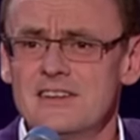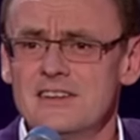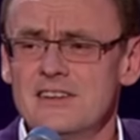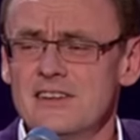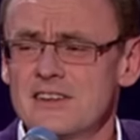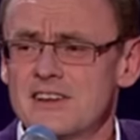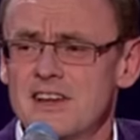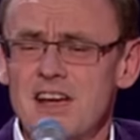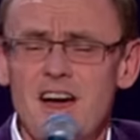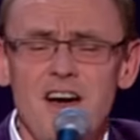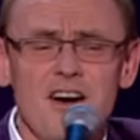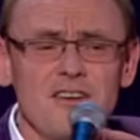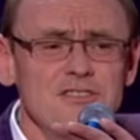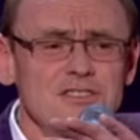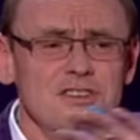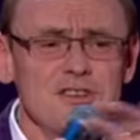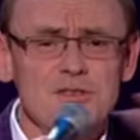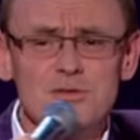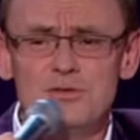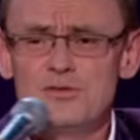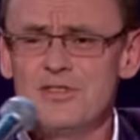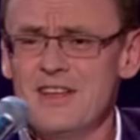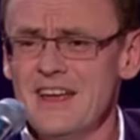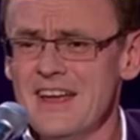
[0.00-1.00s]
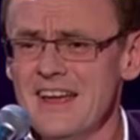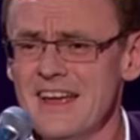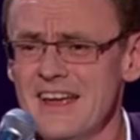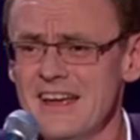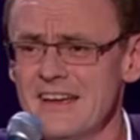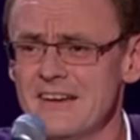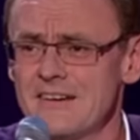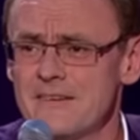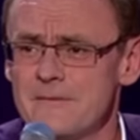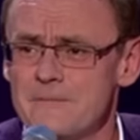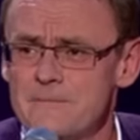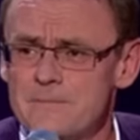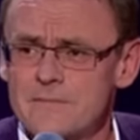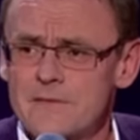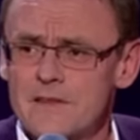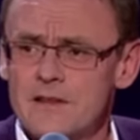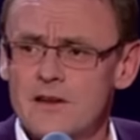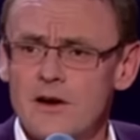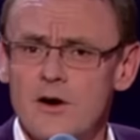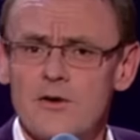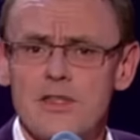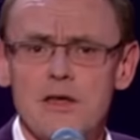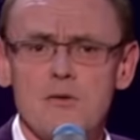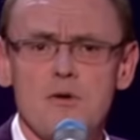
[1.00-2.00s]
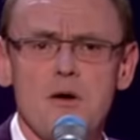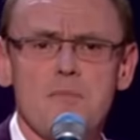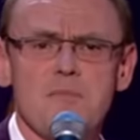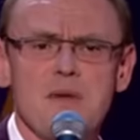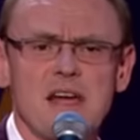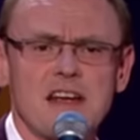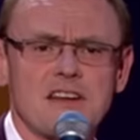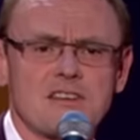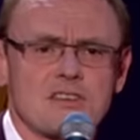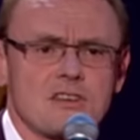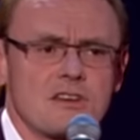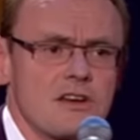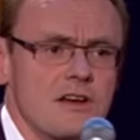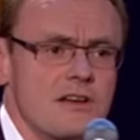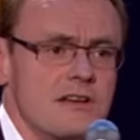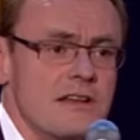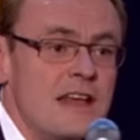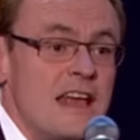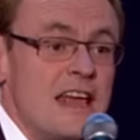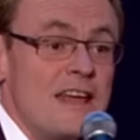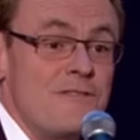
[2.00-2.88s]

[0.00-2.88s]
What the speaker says: You can't do that. Or they were Mexican.